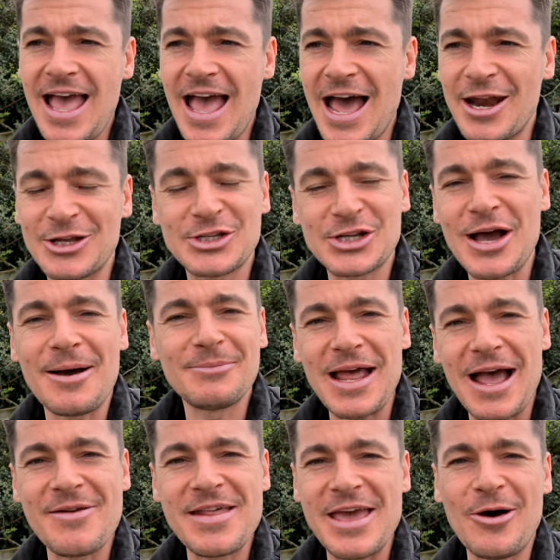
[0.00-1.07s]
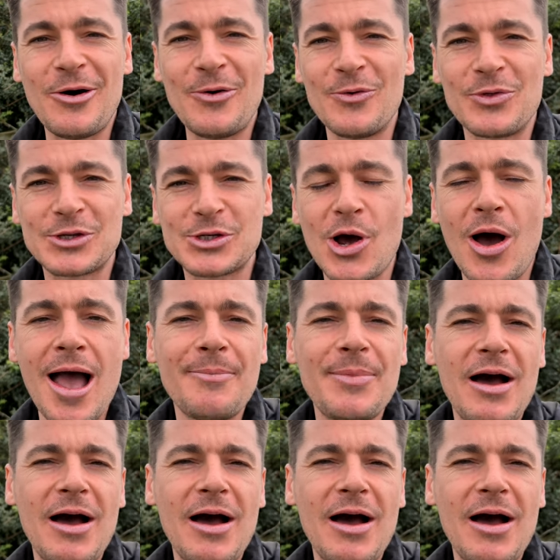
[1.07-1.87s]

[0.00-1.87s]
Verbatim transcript: and I used to come down here all the time.